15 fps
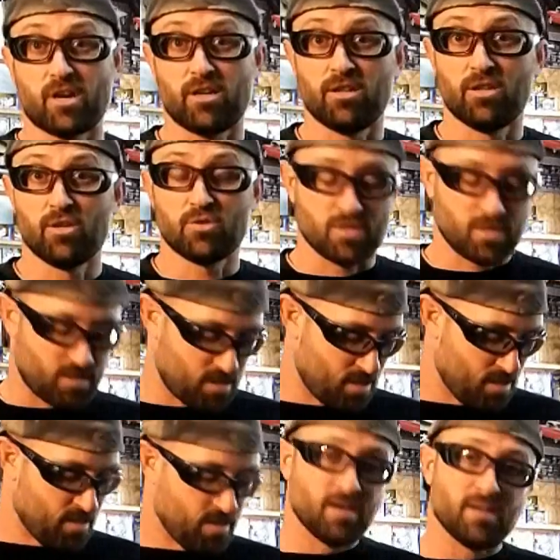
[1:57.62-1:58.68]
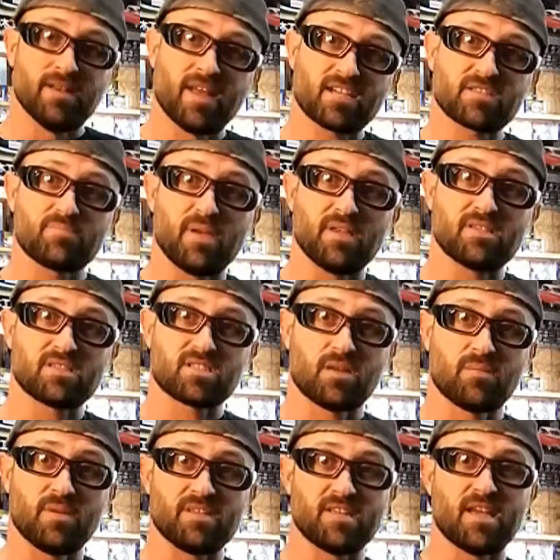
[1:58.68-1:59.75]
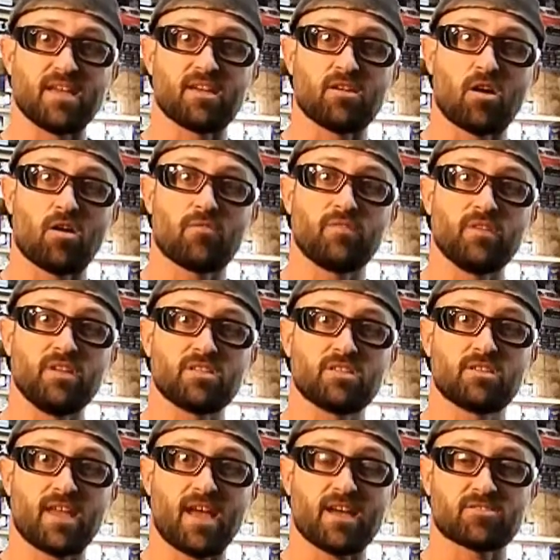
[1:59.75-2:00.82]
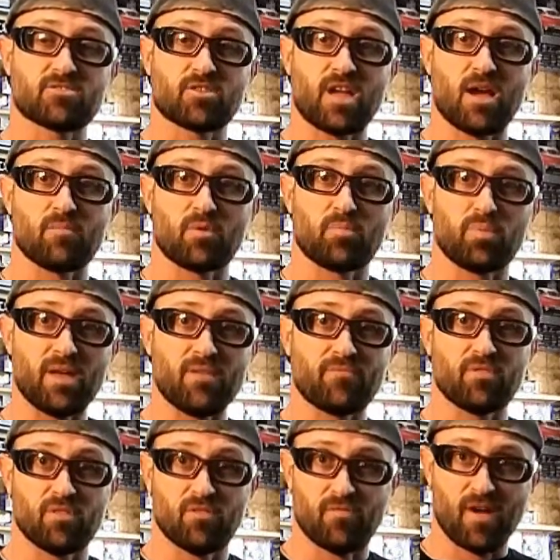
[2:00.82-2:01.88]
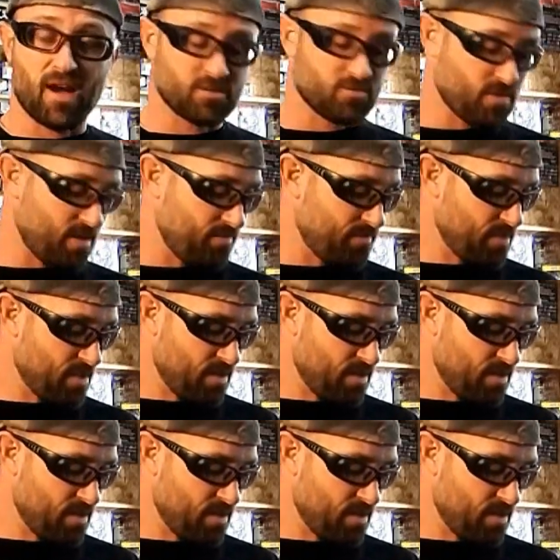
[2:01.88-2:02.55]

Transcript: going to lose it. Next piece is going to be taken off the caster camber plate from the factory.